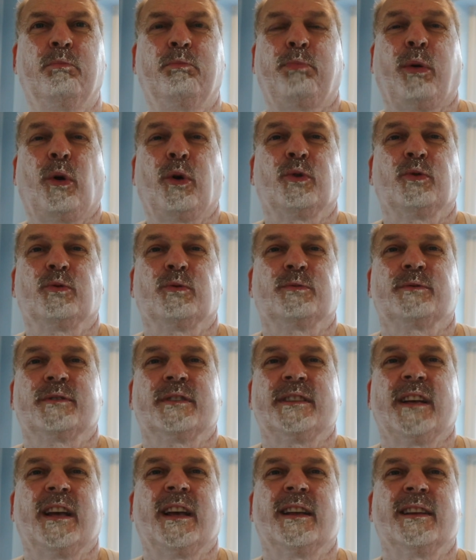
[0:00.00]
boiled
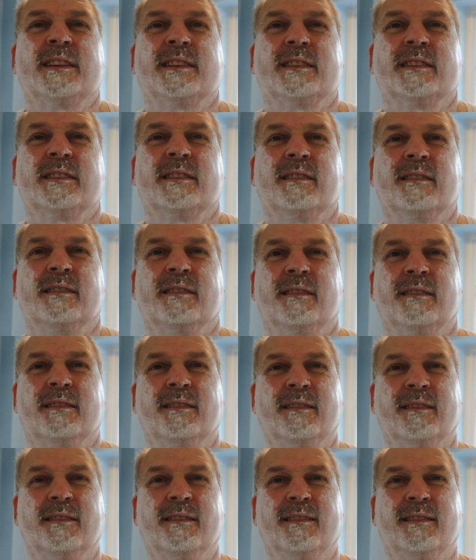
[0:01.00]
to death.
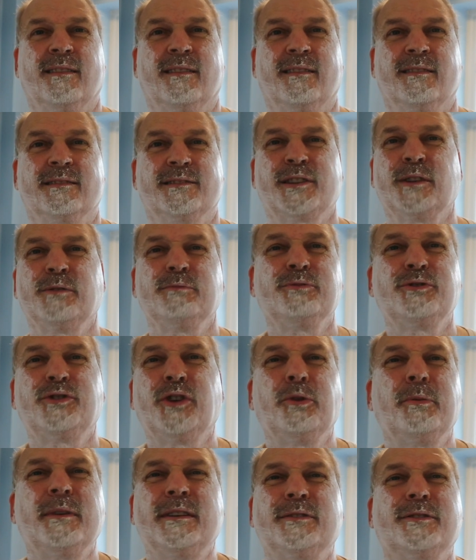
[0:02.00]
Don't
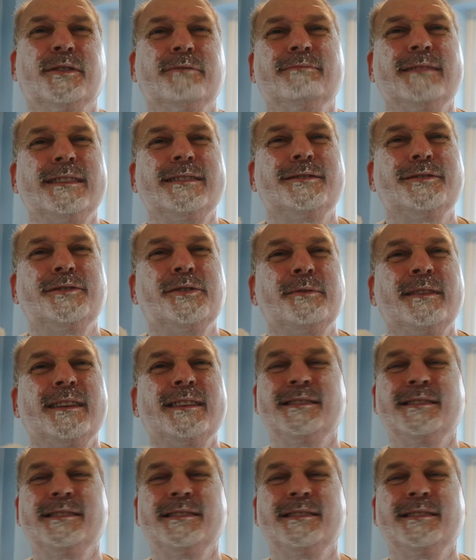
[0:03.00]
do it, you don't need to do it